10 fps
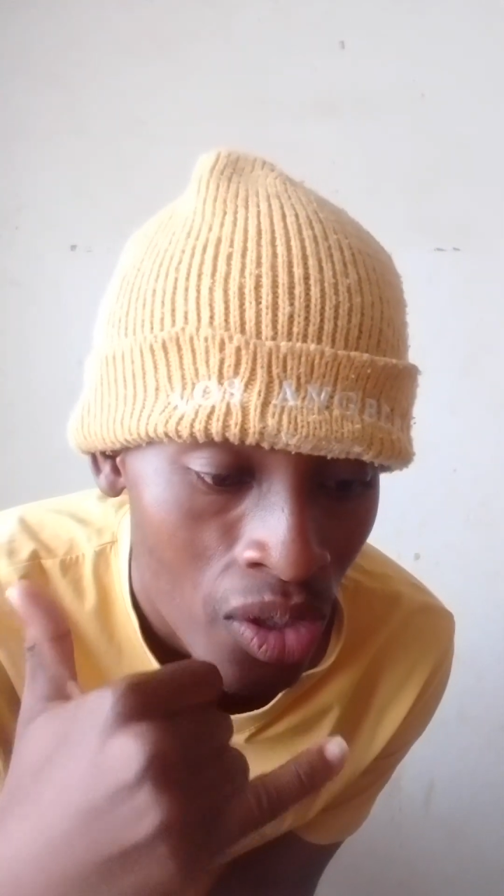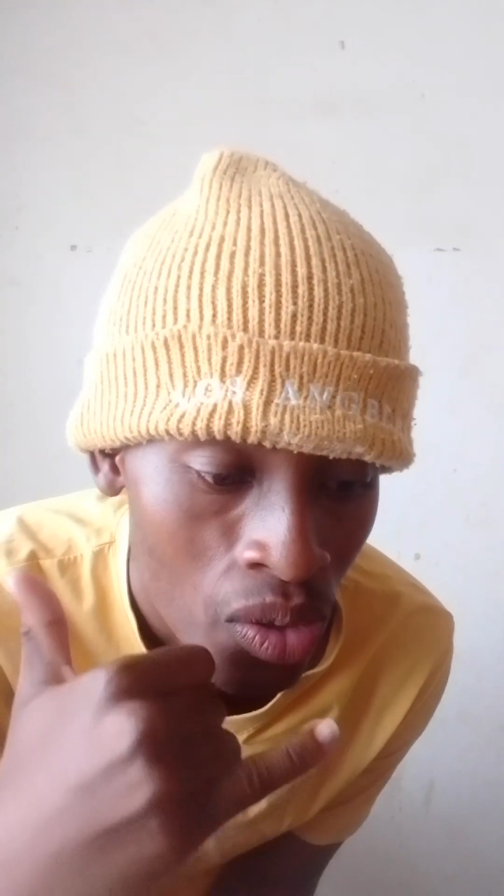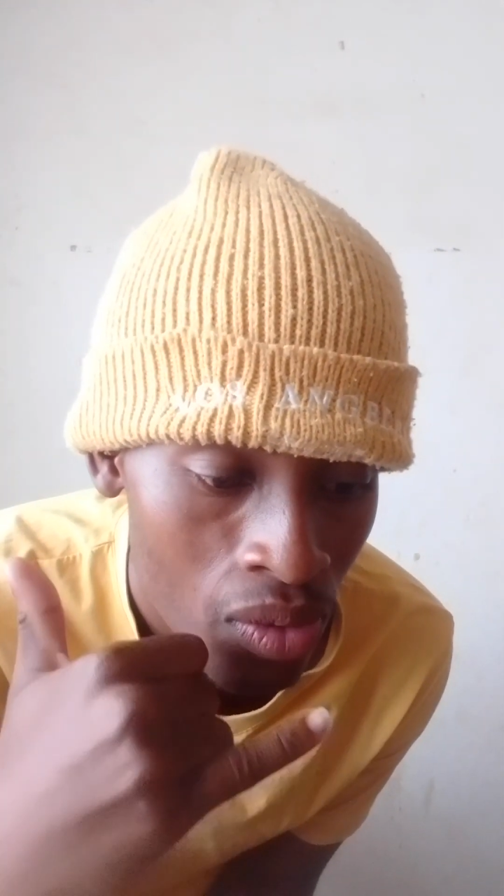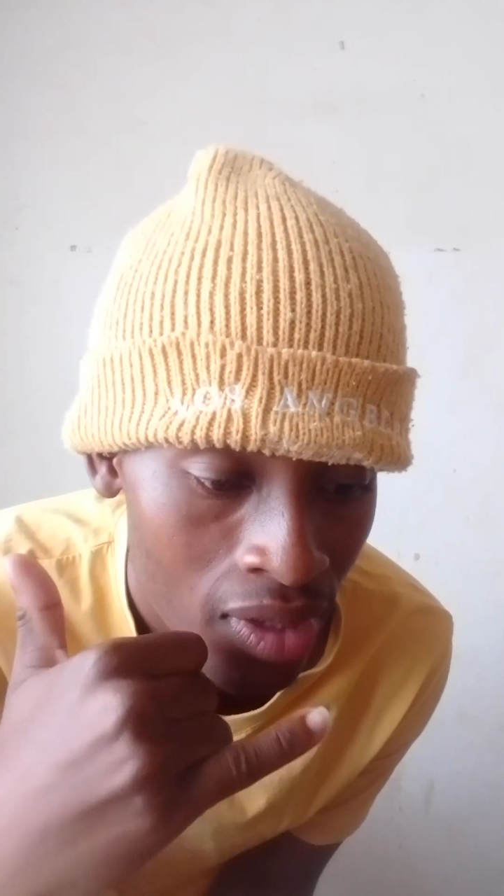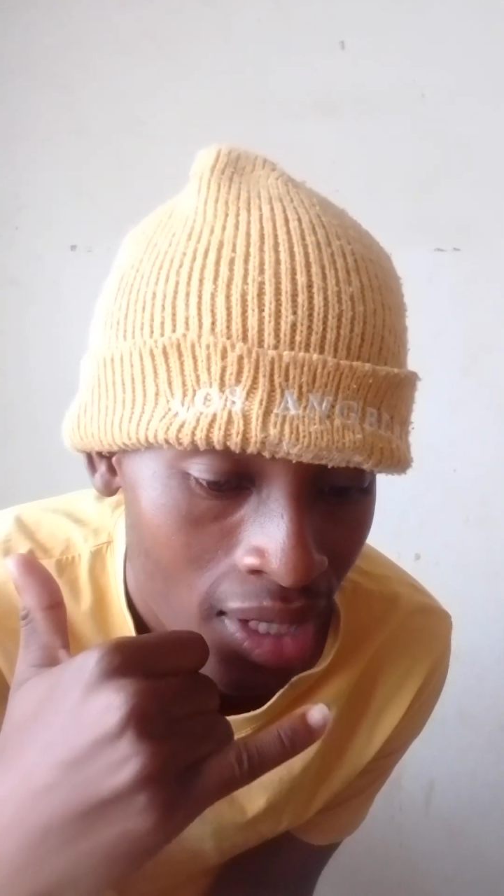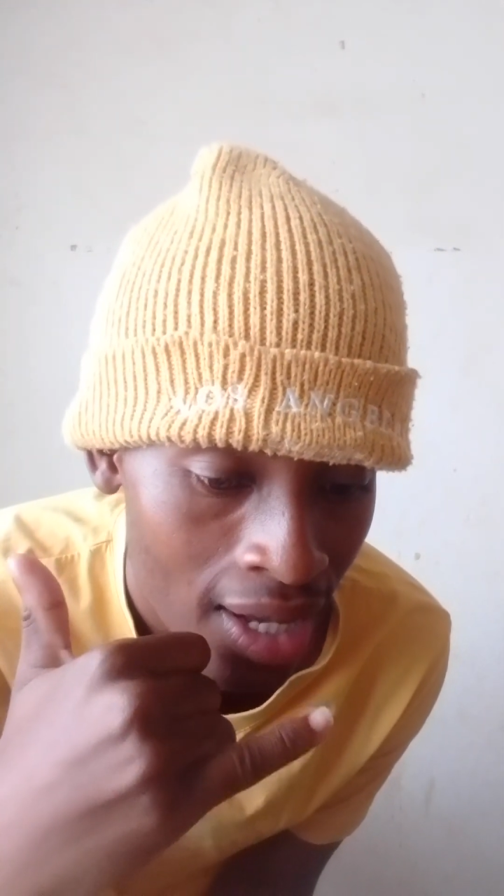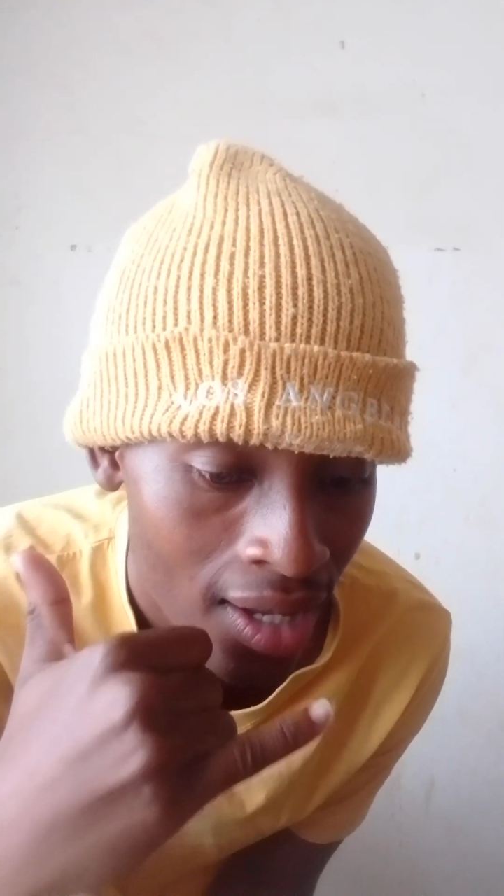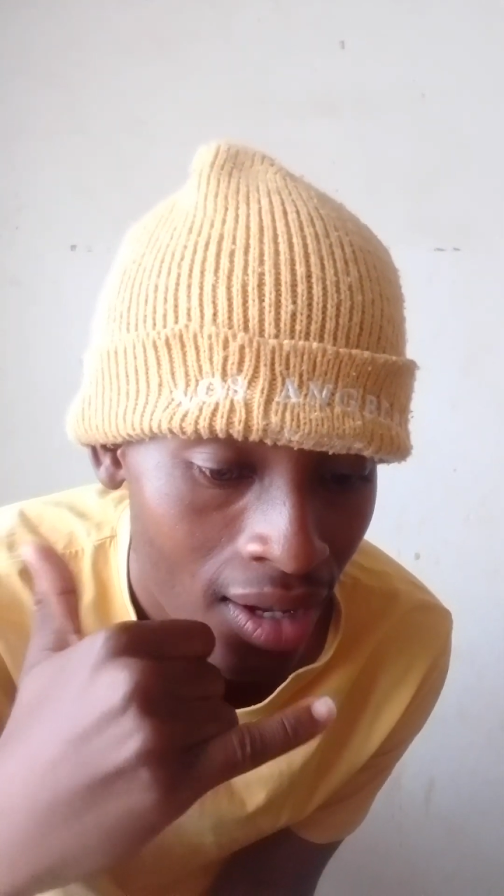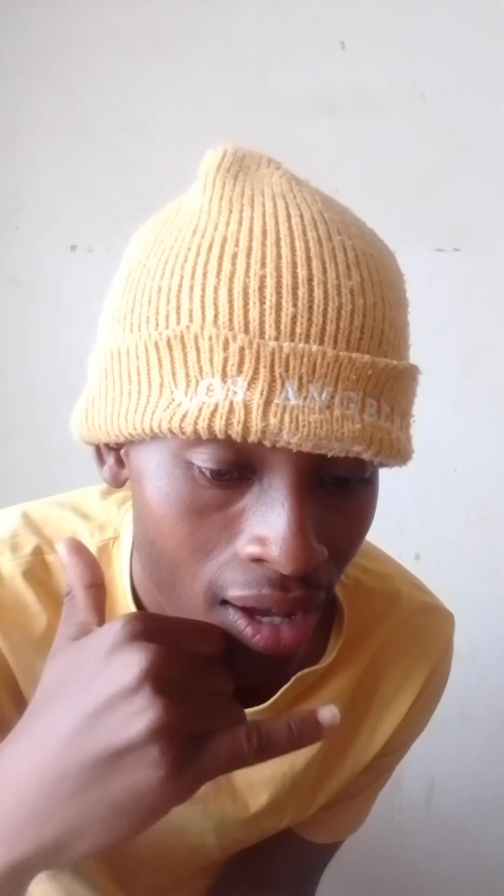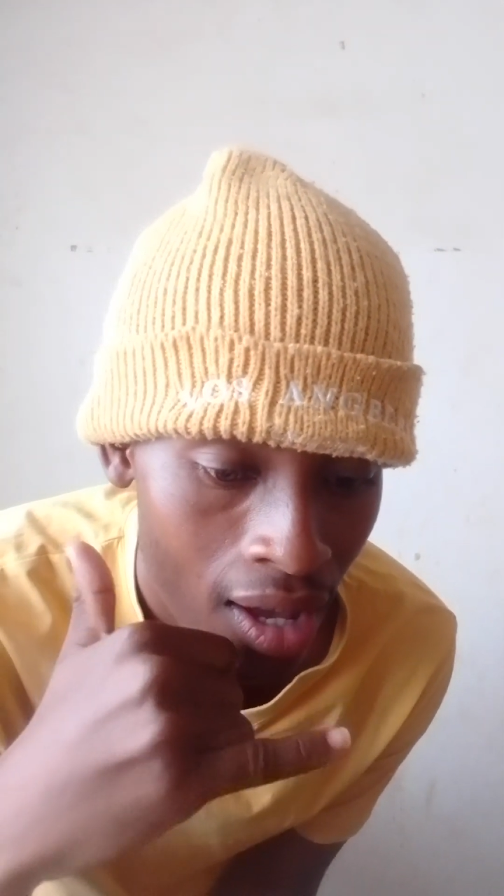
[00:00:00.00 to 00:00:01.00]
news,
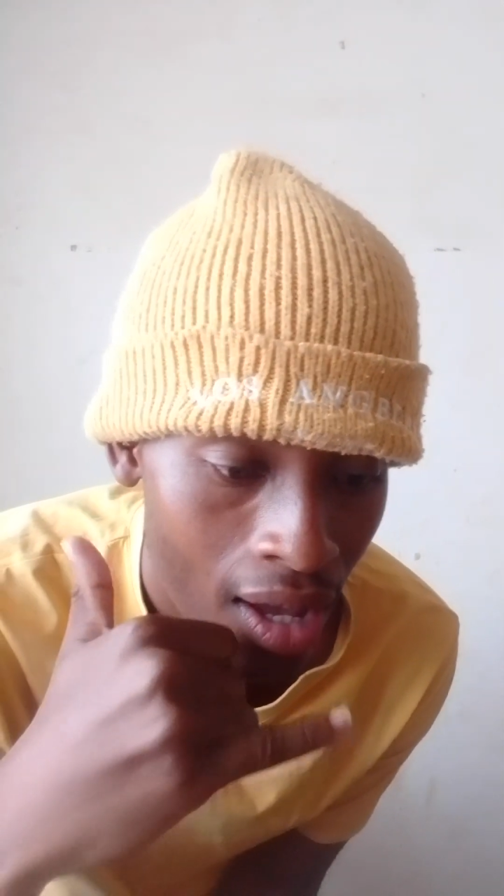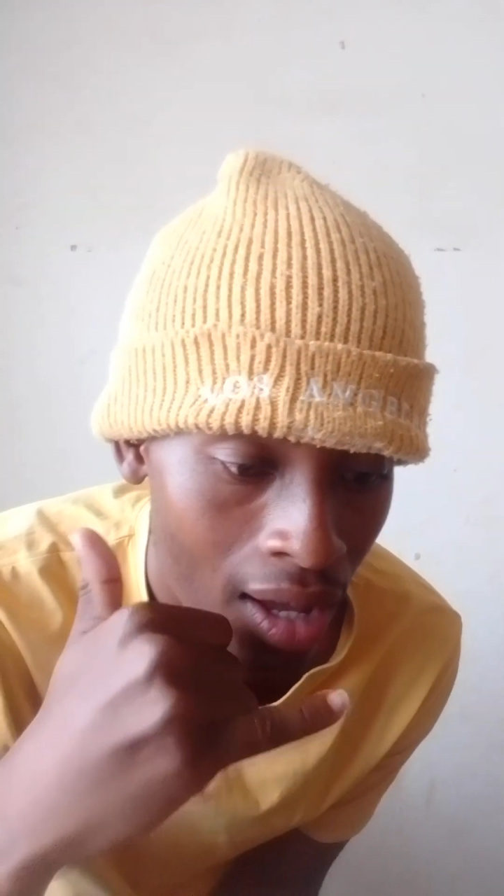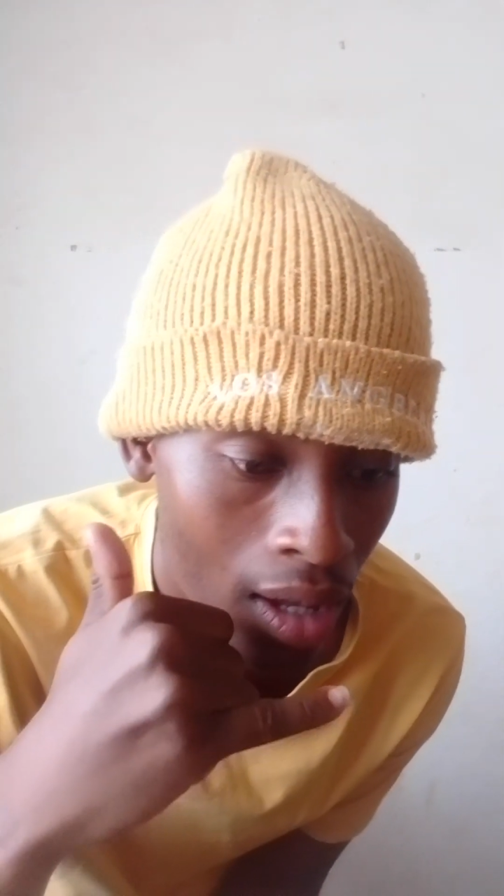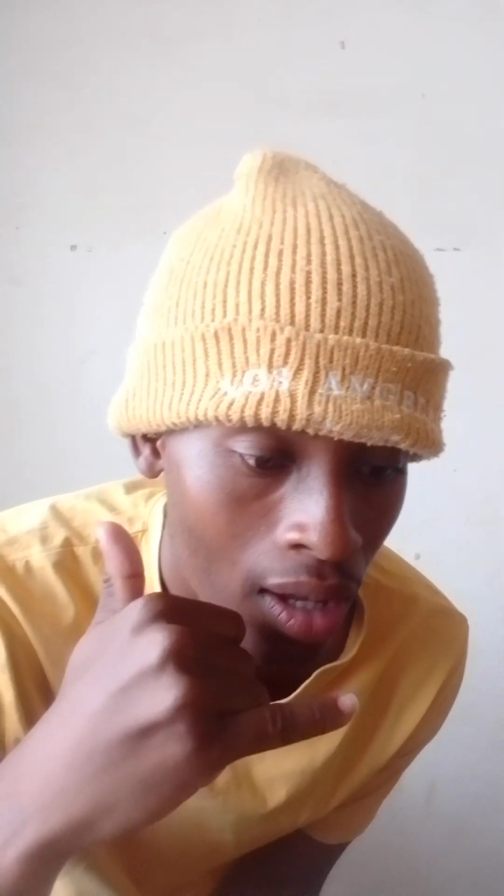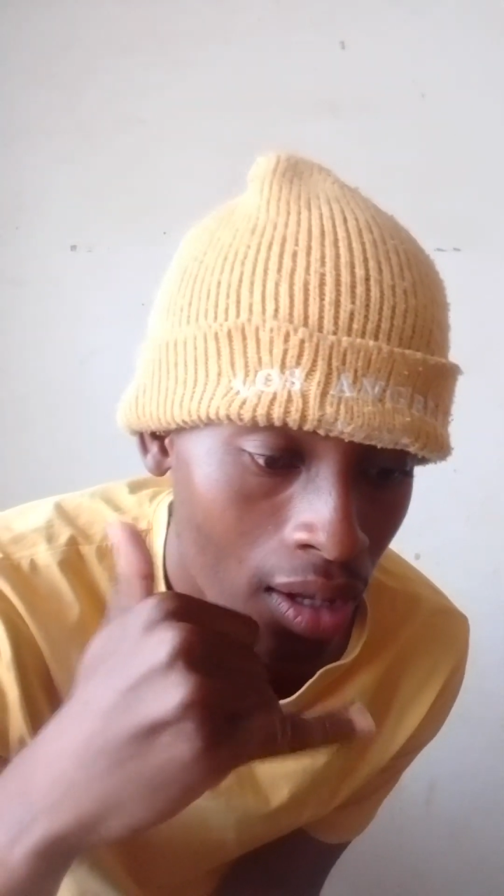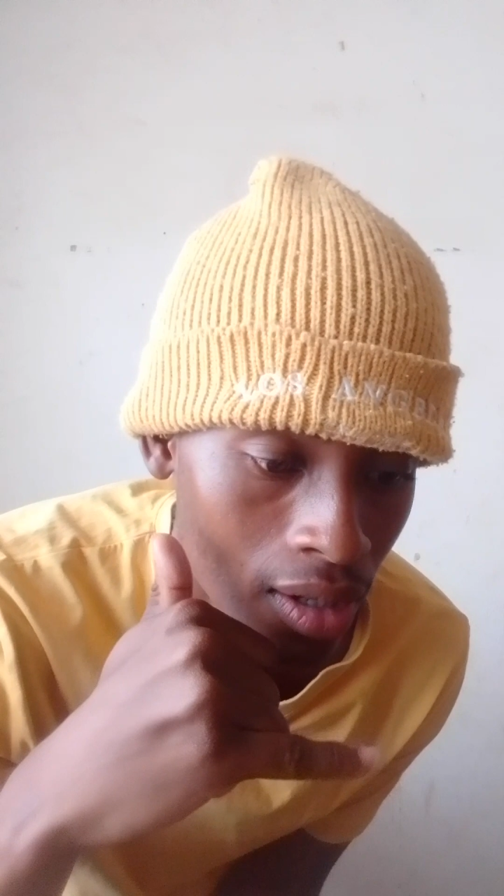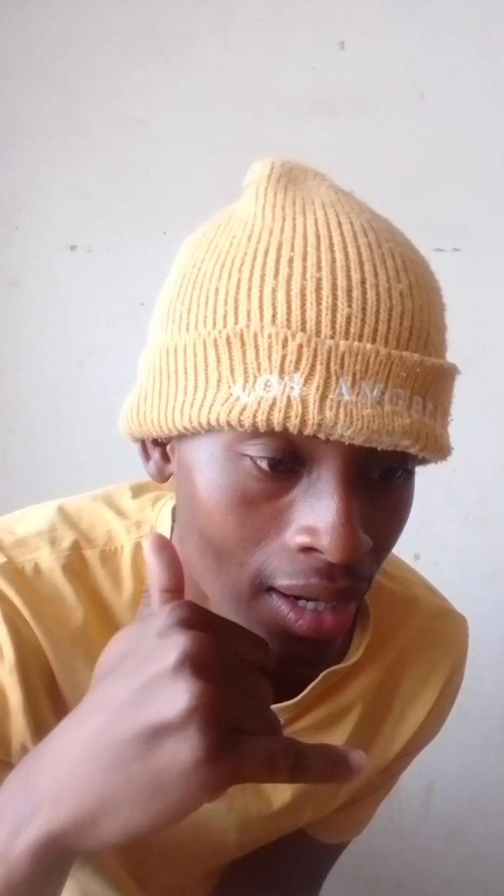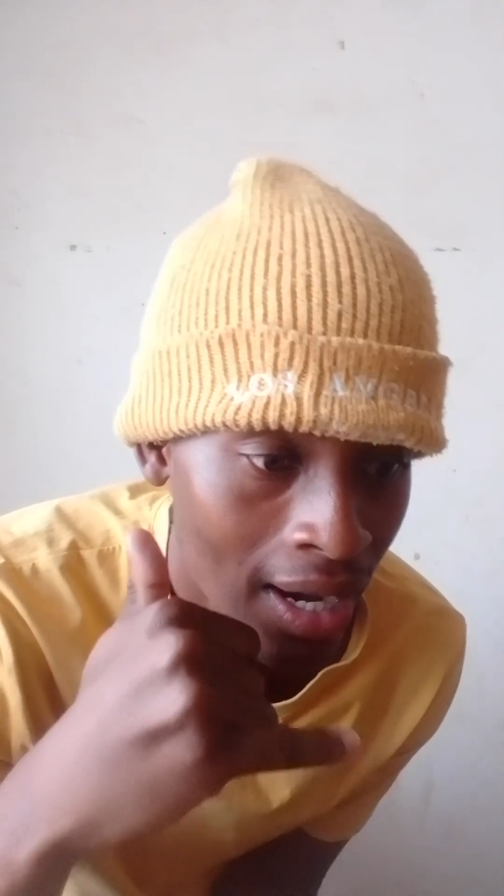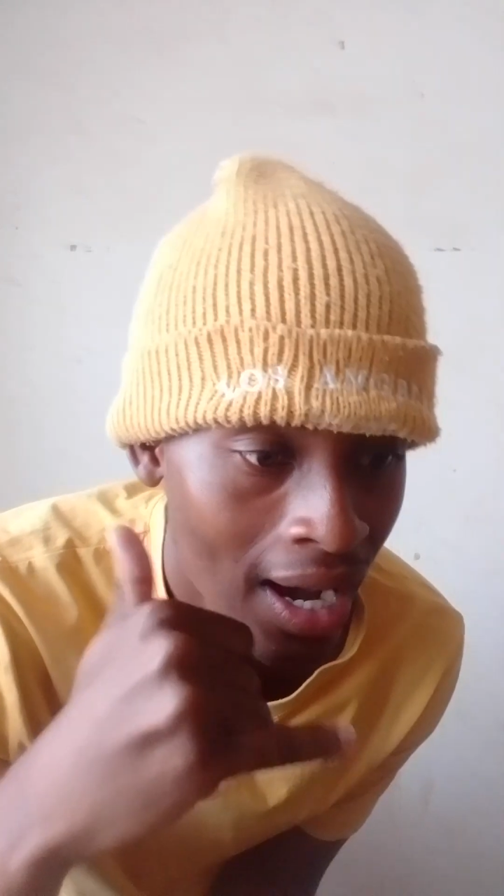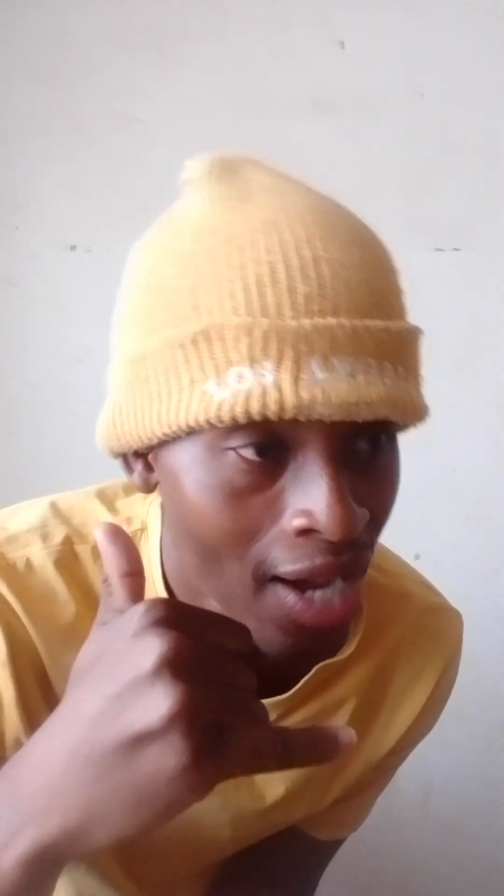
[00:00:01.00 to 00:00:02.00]
like,
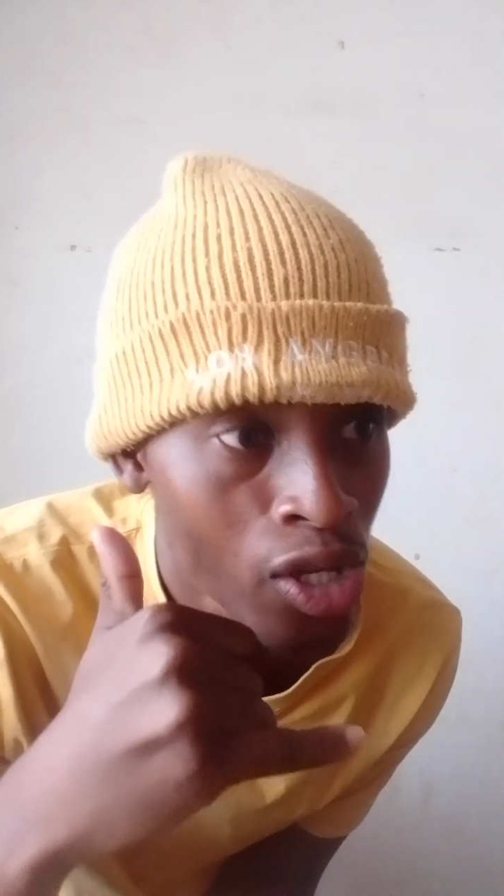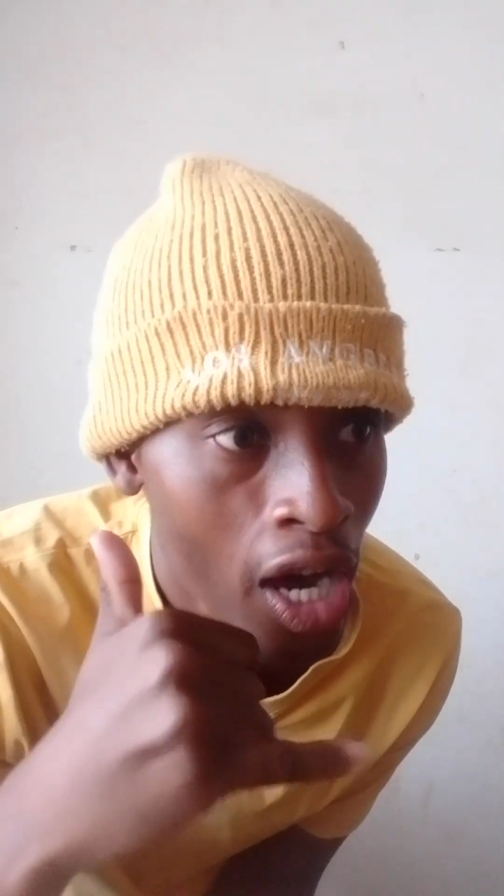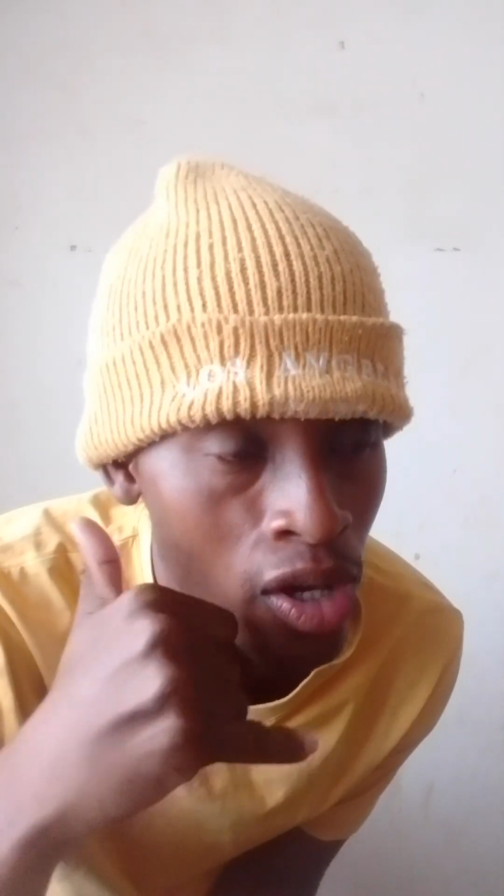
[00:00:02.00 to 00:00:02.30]
are,